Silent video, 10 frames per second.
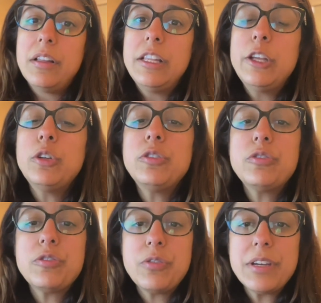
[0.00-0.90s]
Little
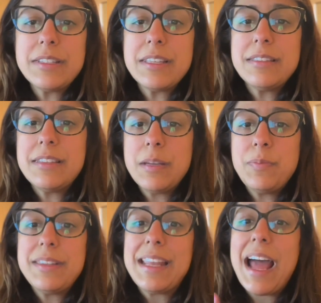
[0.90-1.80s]
tricks and
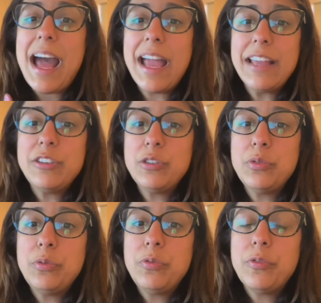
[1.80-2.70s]
tips that I
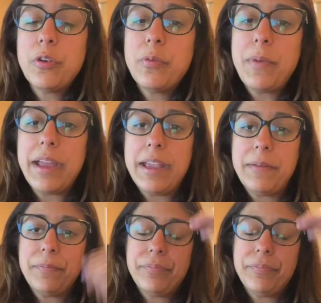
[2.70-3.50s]
do for my